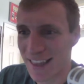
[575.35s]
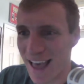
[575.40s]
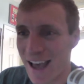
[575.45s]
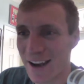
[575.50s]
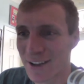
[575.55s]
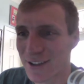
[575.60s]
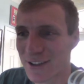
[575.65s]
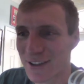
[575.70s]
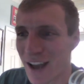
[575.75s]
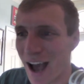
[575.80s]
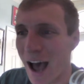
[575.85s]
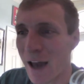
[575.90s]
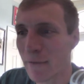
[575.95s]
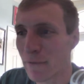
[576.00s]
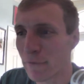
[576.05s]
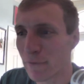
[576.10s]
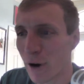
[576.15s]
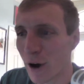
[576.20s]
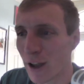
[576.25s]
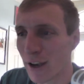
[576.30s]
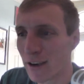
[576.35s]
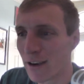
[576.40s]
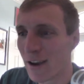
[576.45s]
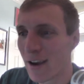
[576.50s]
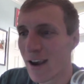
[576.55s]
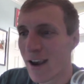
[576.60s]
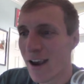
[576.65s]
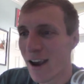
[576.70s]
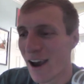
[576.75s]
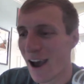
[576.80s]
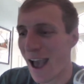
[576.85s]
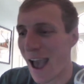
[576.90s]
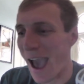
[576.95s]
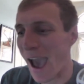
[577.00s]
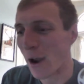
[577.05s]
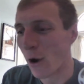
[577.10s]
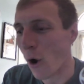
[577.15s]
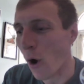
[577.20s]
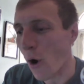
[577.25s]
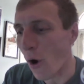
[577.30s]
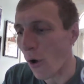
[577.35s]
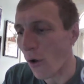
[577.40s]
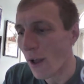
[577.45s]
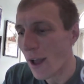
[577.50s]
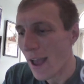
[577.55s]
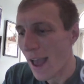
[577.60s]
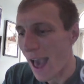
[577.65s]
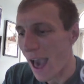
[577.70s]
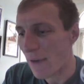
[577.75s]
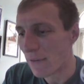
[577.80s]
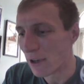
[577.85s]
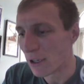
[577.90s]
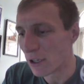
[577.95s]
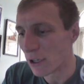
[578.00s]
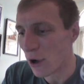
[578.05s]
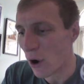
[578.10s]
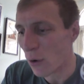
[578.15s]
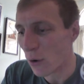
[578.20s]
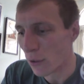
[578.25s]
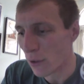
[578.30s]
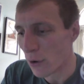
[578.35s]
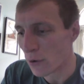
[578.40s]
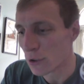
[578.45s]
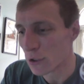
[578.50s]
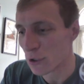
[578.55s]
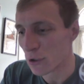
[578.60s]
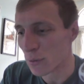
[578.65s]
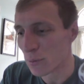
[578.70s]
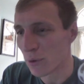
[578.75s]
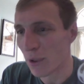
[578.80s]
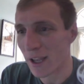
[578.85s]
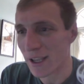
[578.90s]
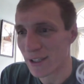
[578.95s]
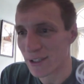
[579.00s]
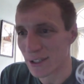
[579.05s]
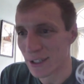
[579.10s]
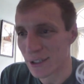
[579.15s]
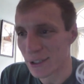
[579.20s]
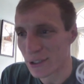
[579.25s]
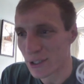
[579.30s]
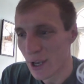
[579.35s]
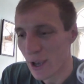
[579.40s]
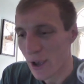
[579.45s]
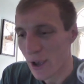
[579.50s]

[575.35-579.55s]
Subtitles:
That is not fun at all, having to go to those two places